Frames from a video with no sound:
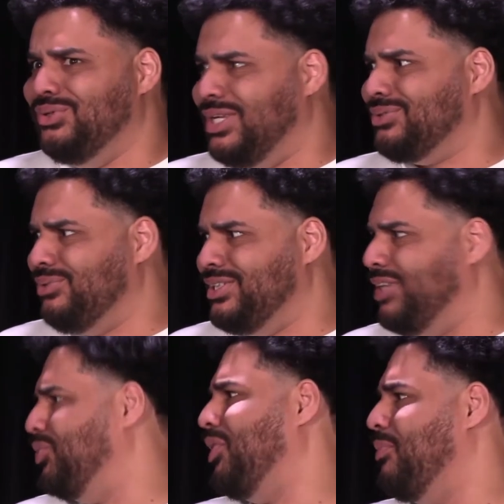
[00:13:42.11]
That's the reason I
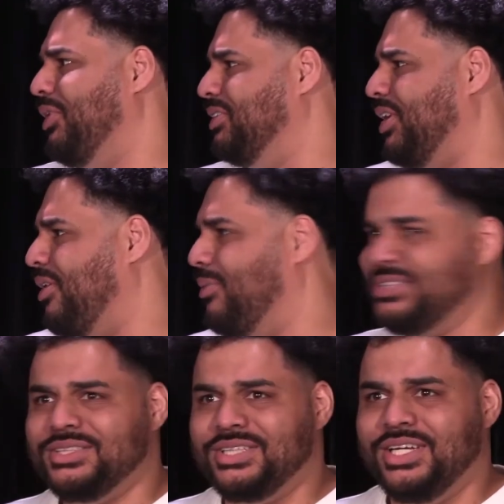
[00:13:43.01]
joined the military. It
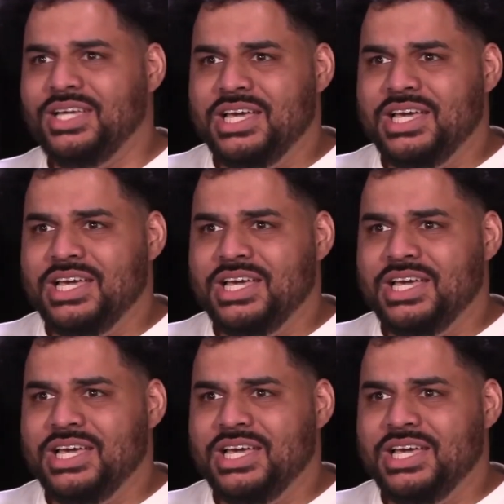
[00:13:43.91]
wasn't to